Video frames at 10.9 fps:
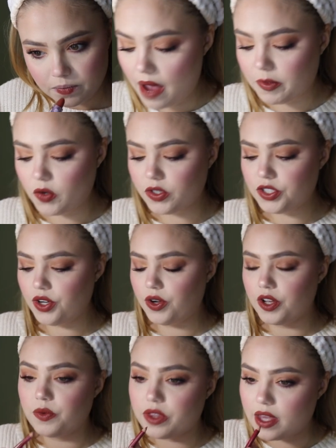I'm going to go
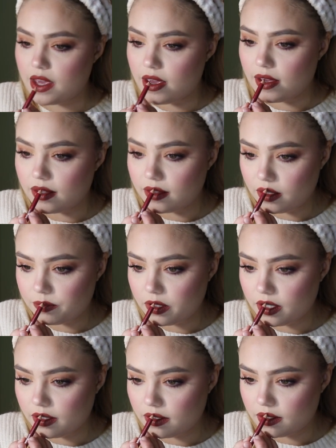in with a lip
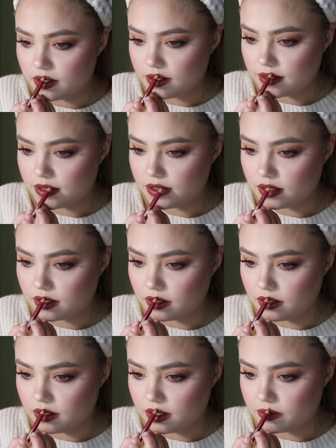liner just to
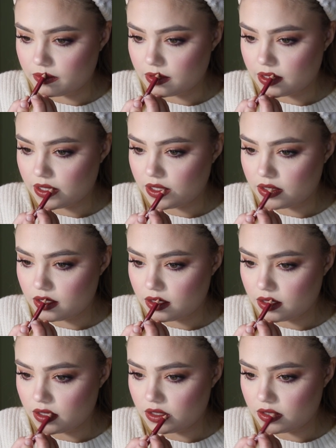clean up the
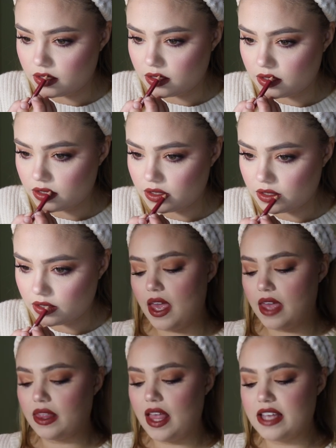edges.
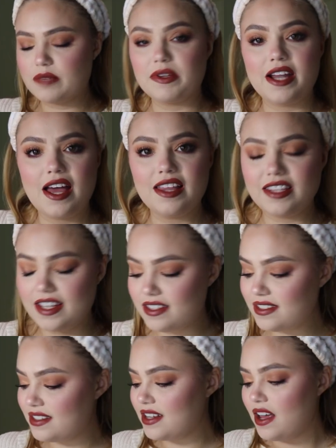And last but not
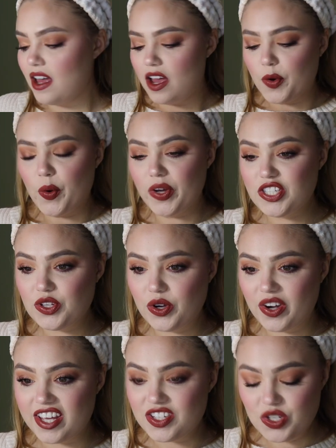least, I'm going to
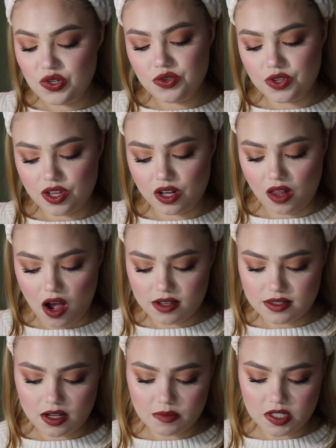go into the
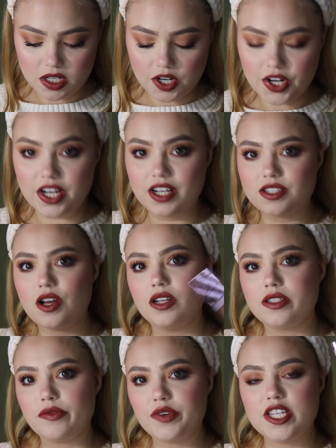gloss that comes in here and it is
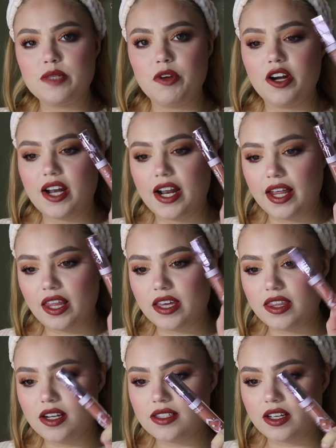called Free Spirit and I like
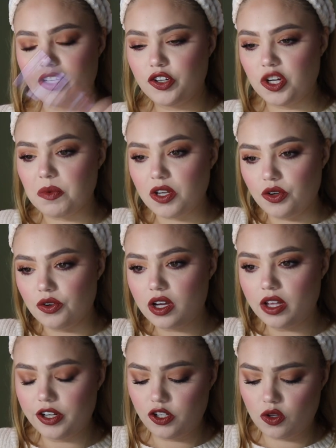that it's like a creamy nude
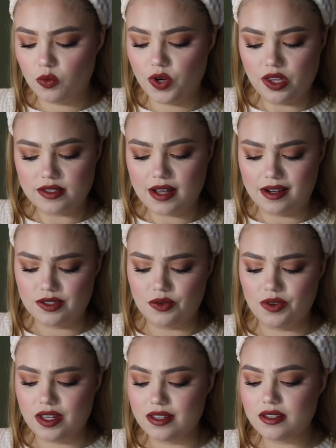color. You could wear this on its
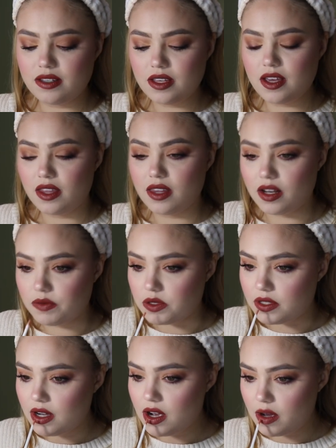own easily and then if you
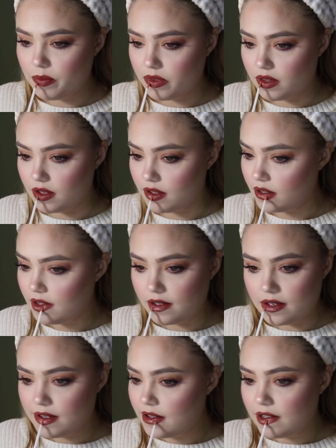top the
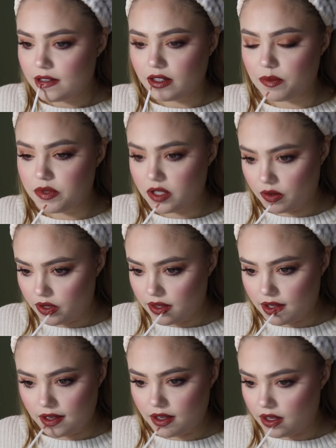lipstick with
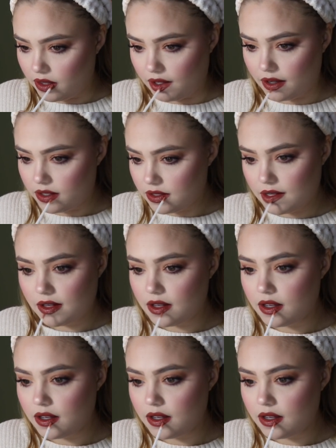it, it looks